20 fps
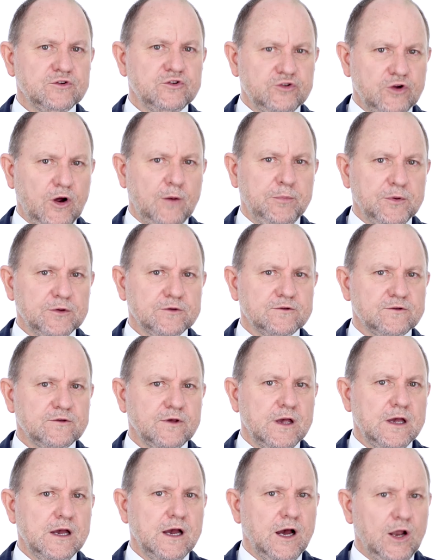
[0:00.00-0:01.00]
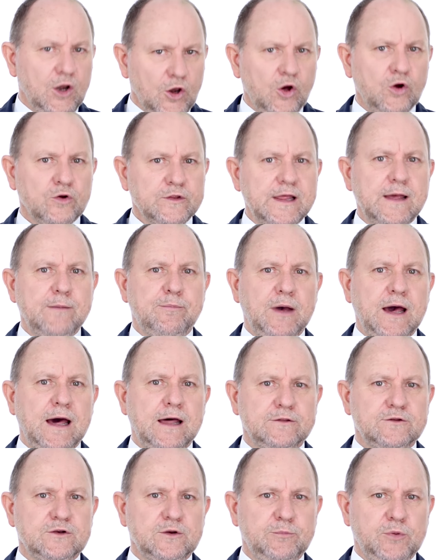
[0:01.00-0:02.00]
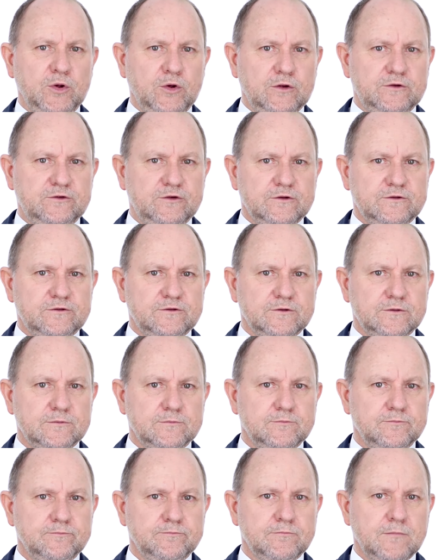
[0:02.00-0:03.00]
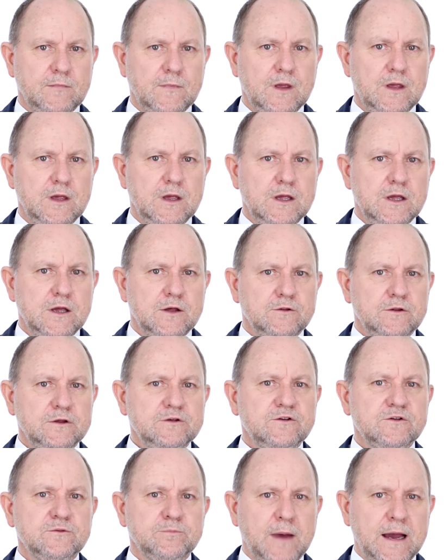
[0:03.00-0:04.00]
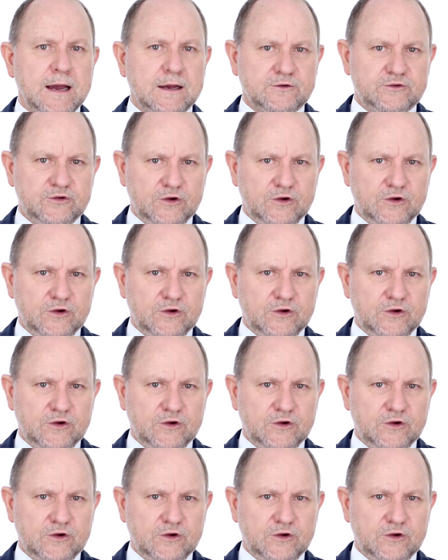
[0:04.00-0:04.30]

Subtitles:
and shoppers along their path to purchase. This is Marc